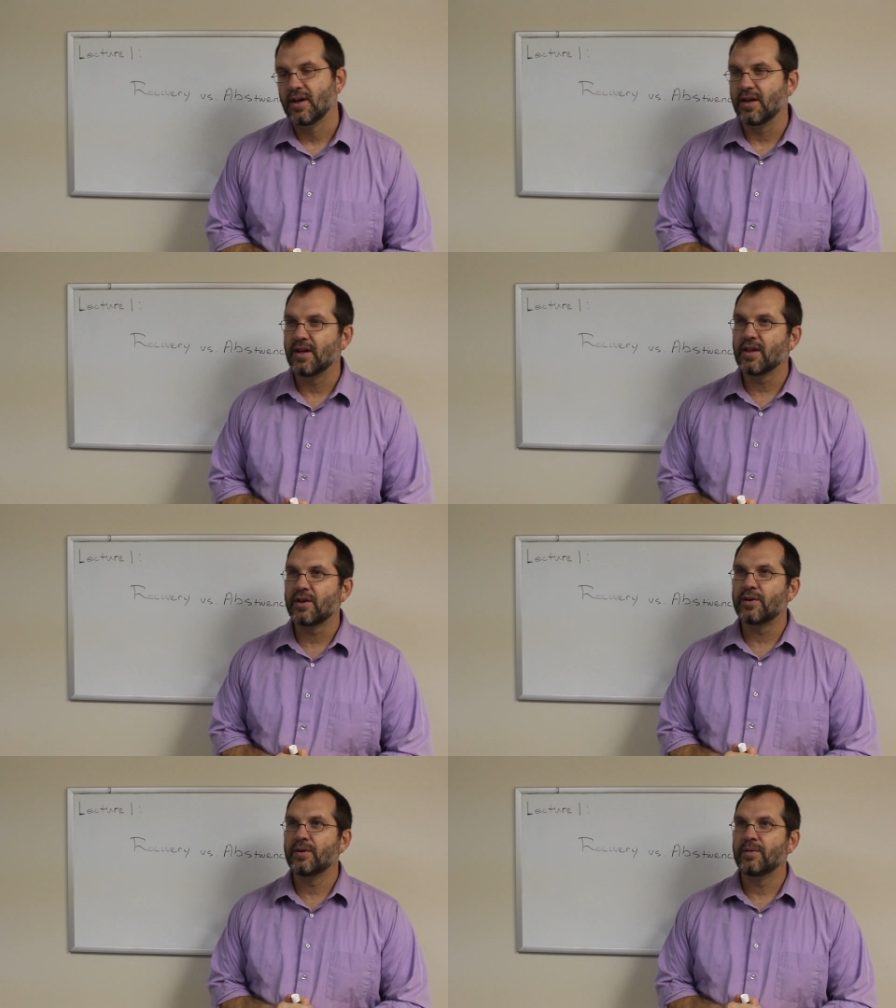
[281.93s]

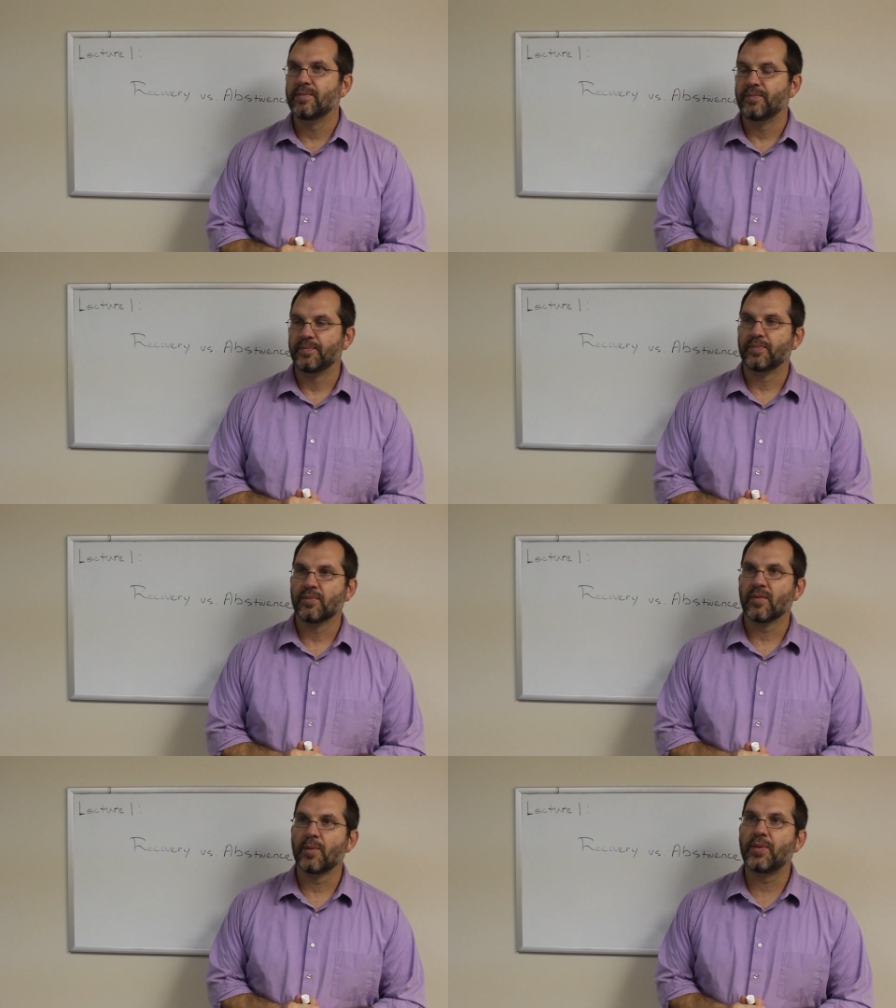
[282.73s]
Another
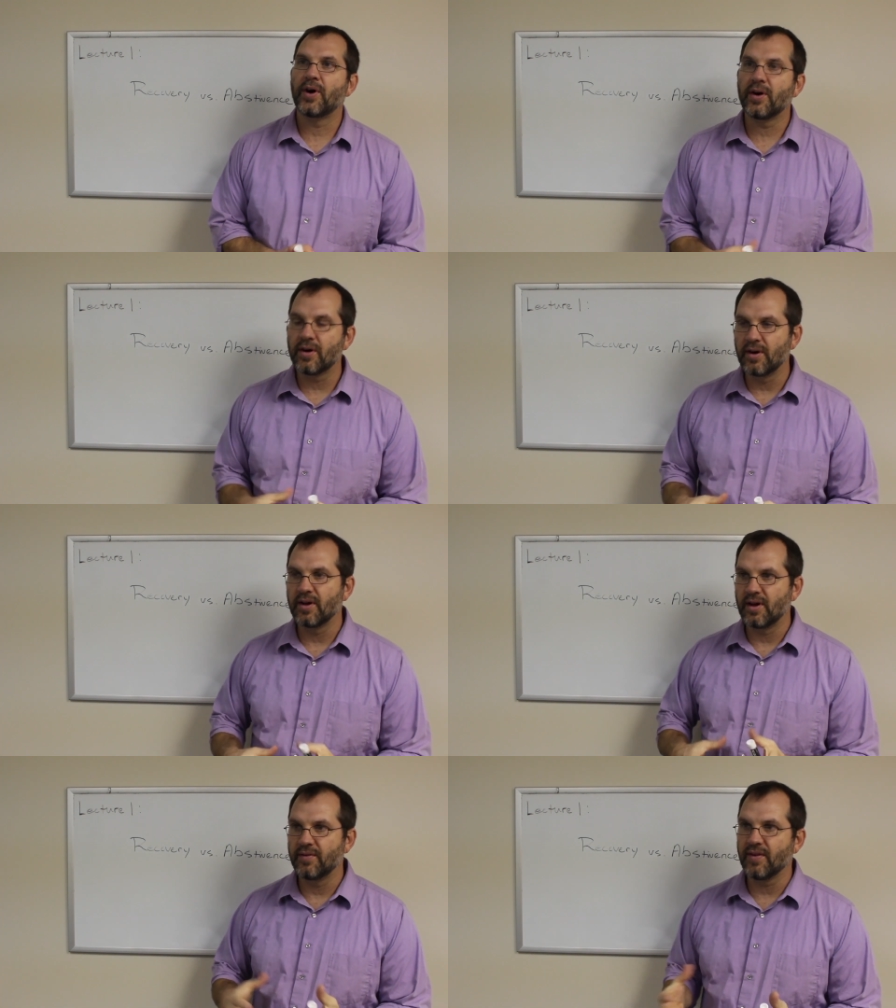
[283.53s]

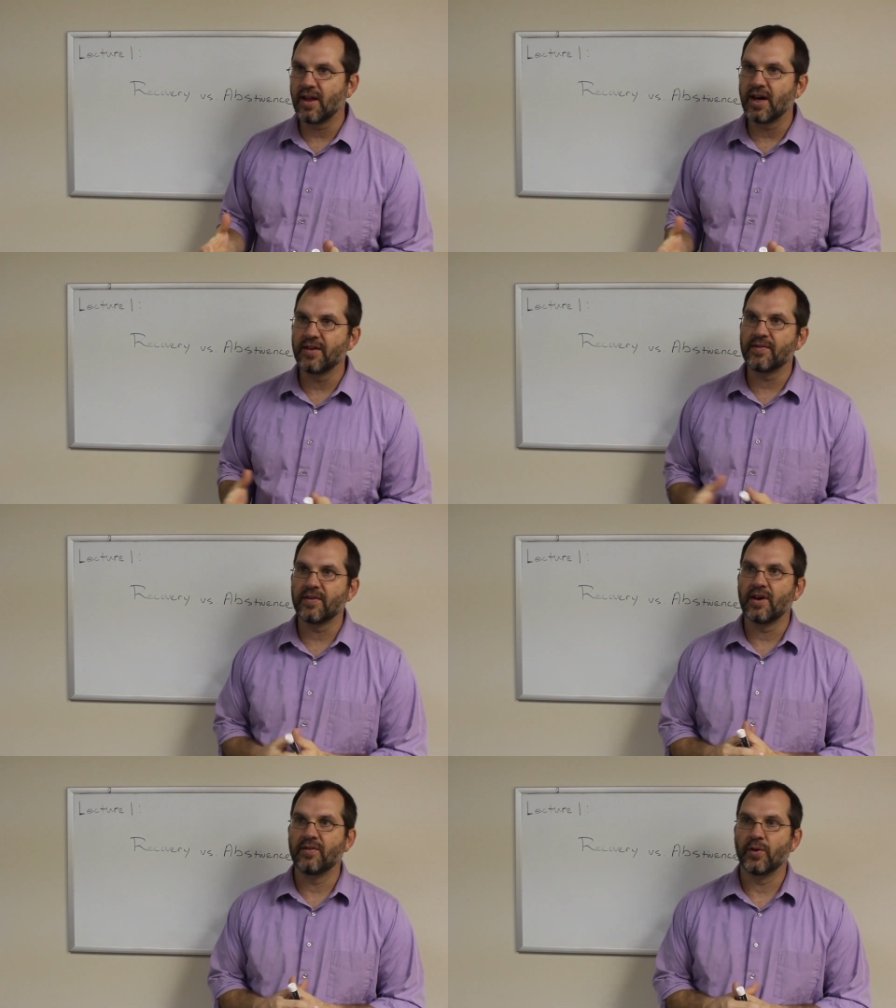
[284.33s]
part of life,
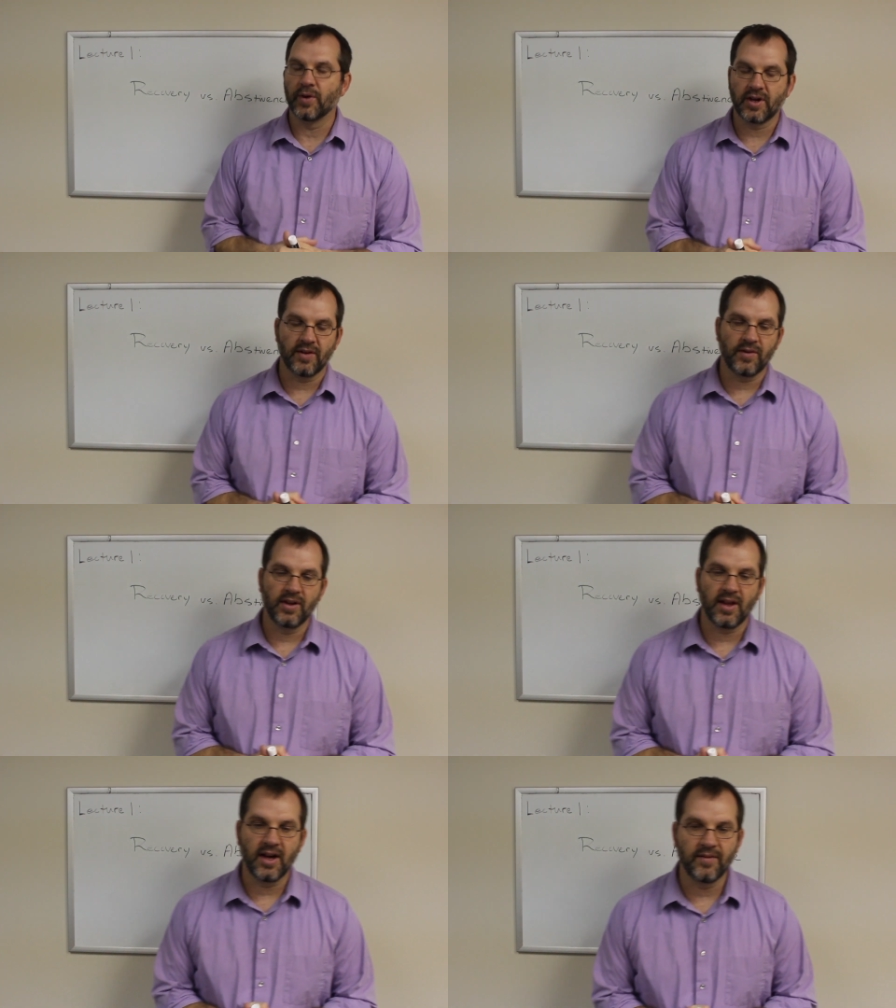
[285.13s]
of a
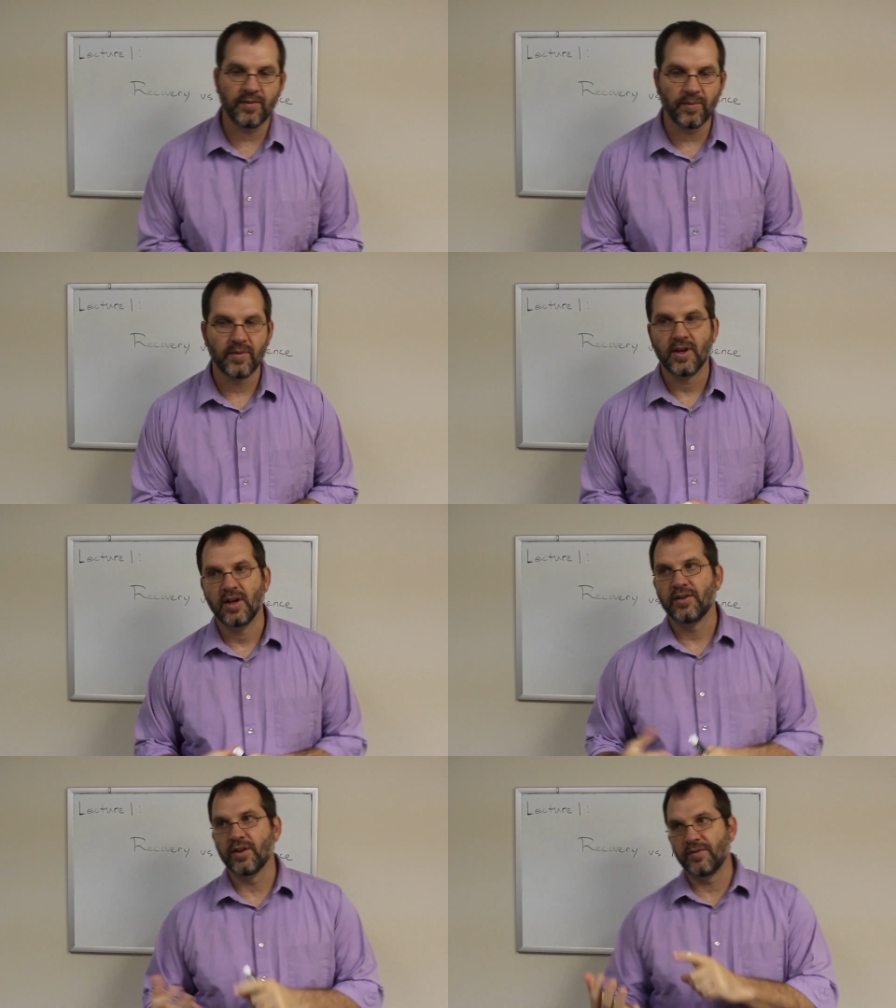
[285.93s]
recovery life,
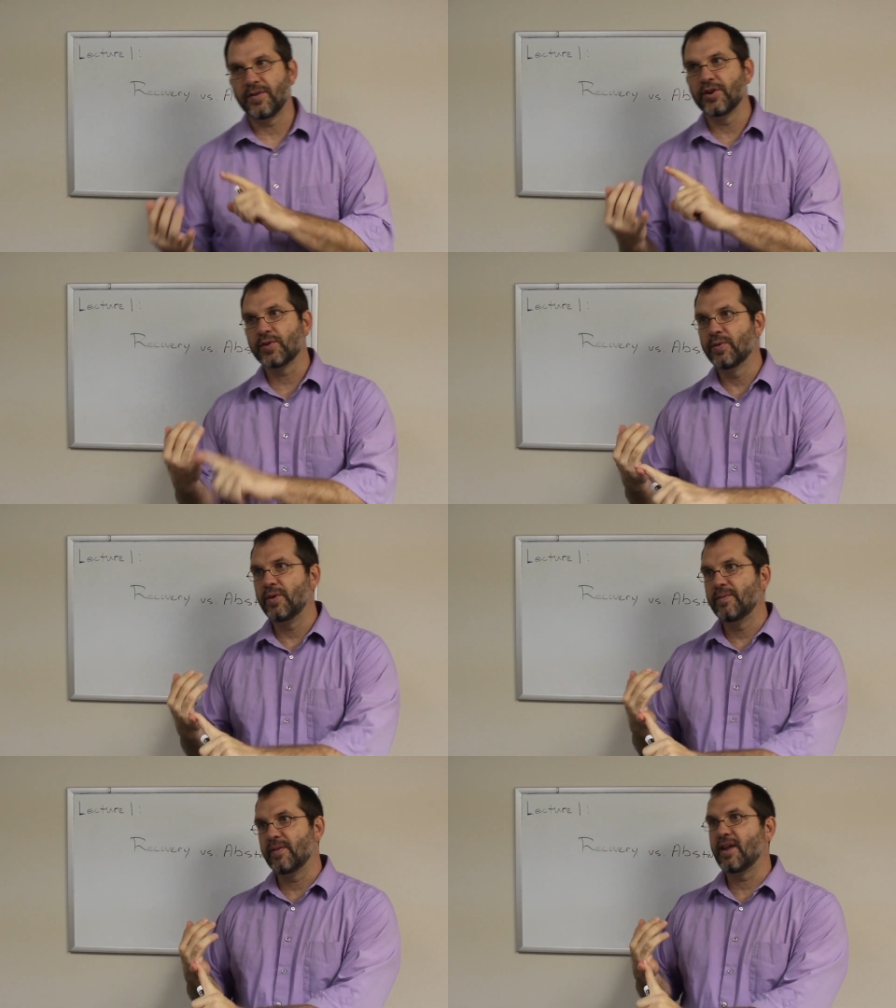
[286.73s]
so the first
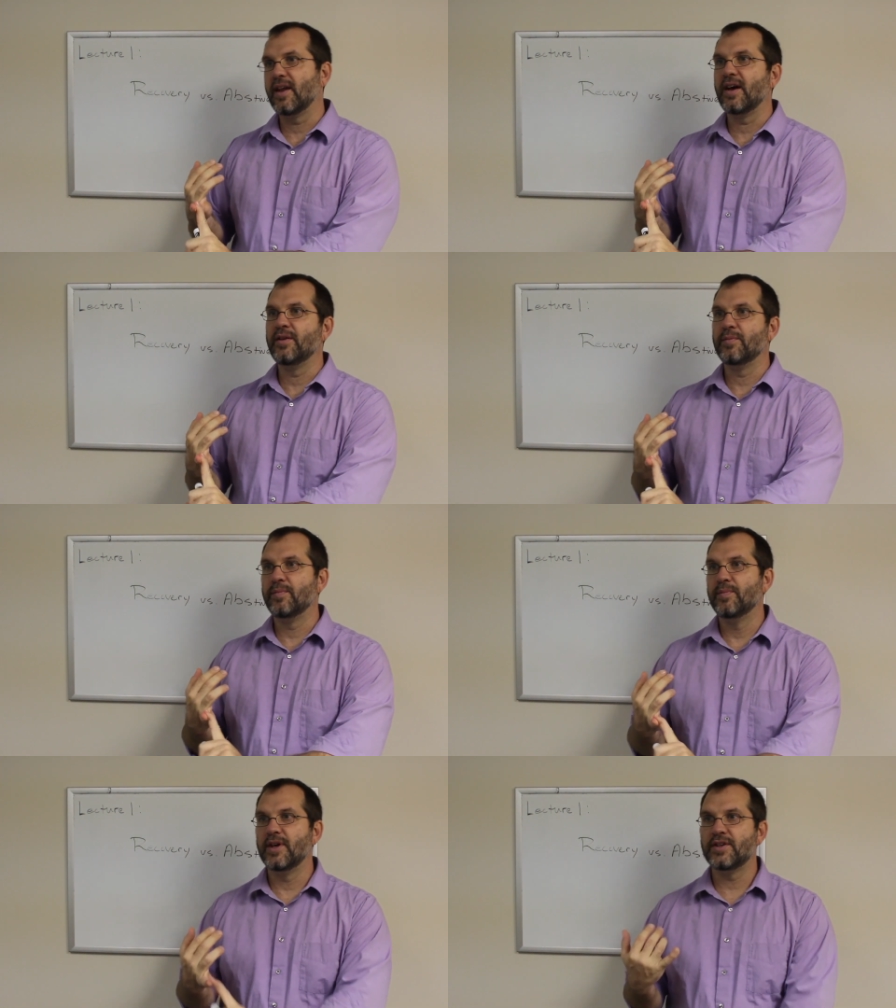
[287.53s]
one that I
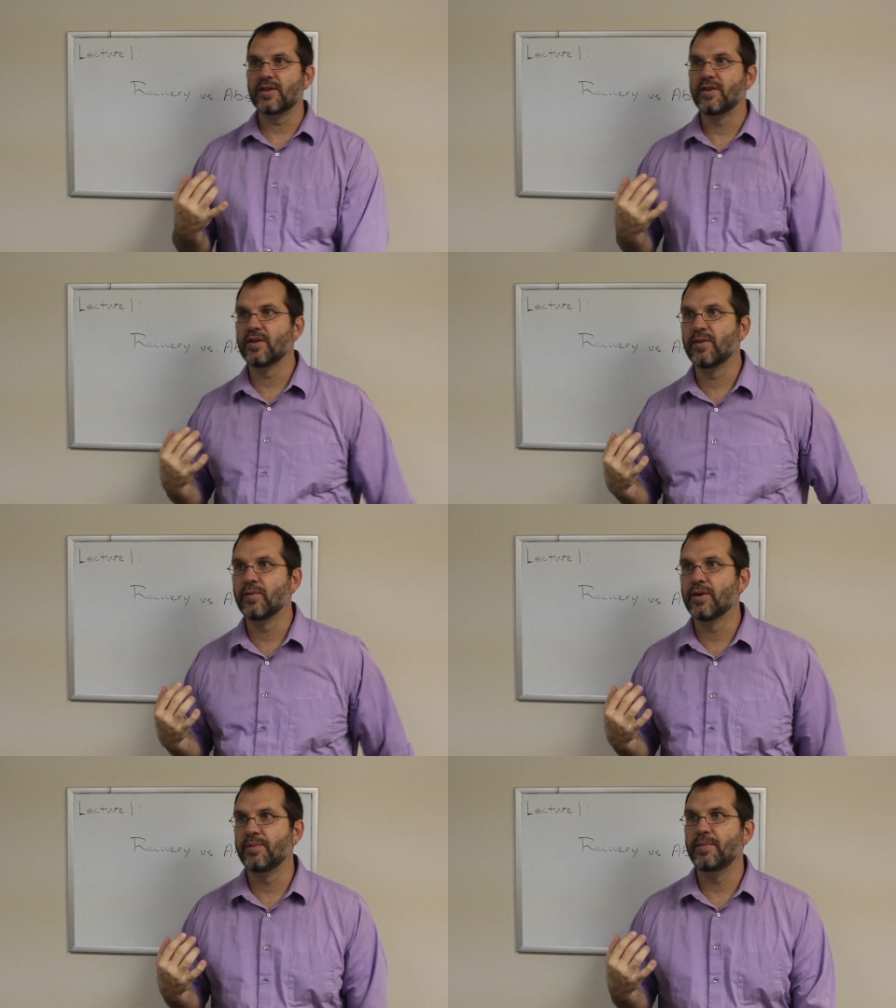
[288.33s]
mentioned
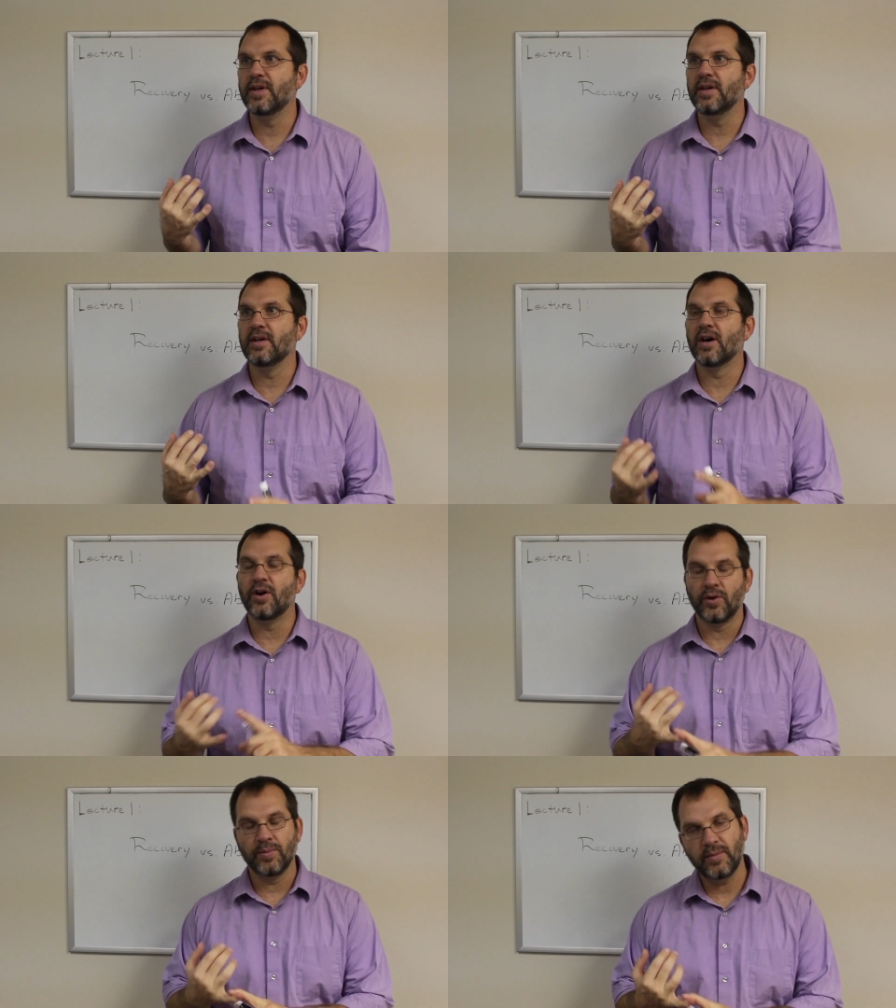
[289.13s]
would be
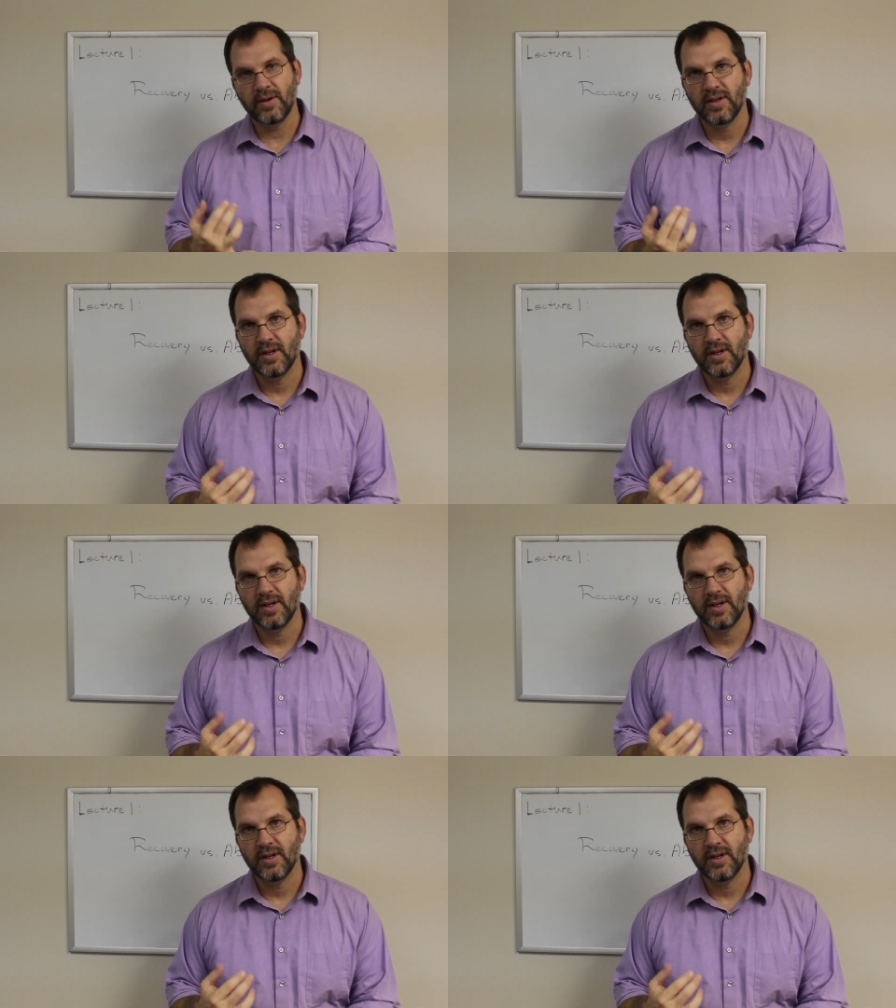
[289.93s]
home,